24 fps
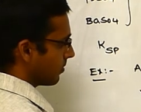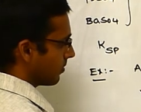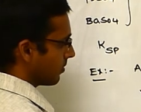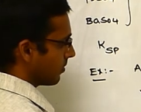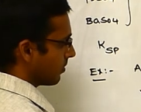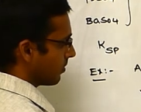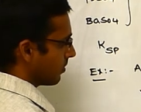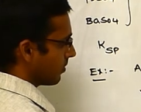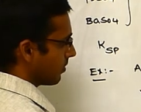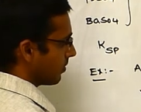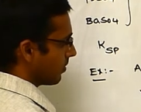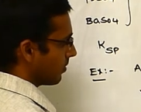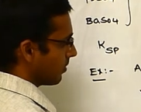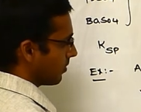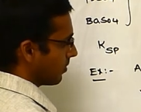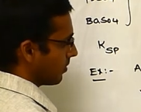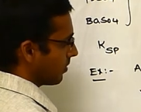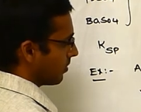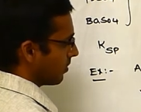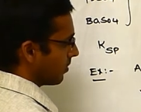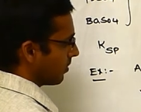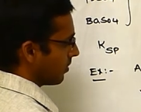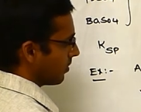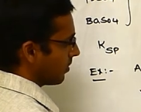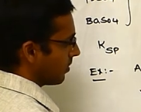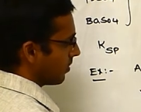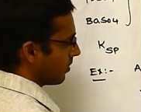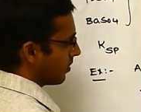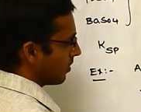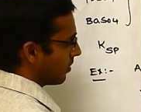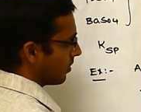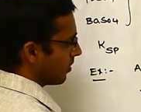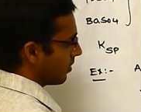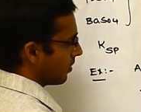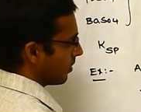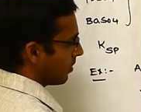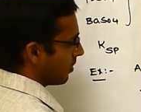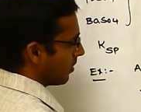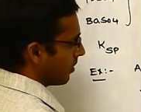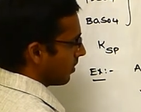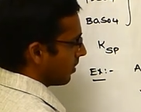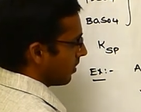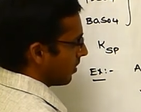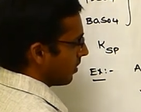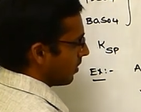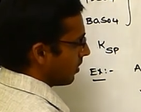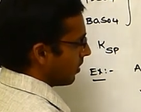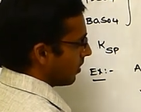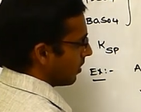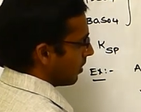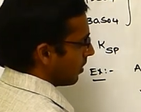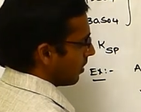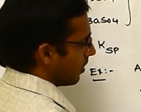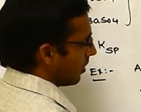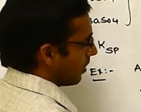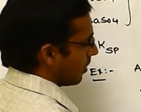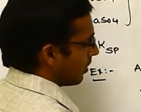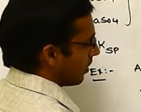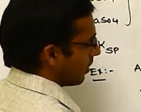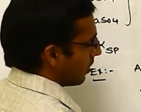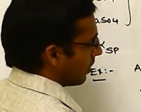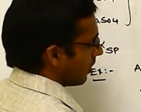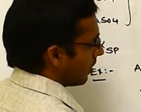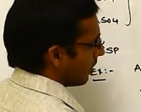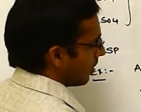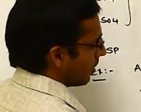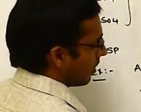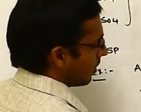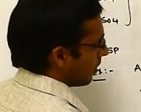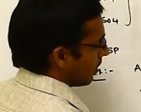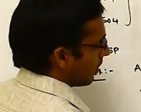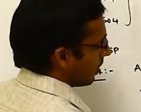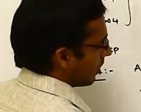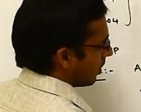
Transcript: Nothing is said.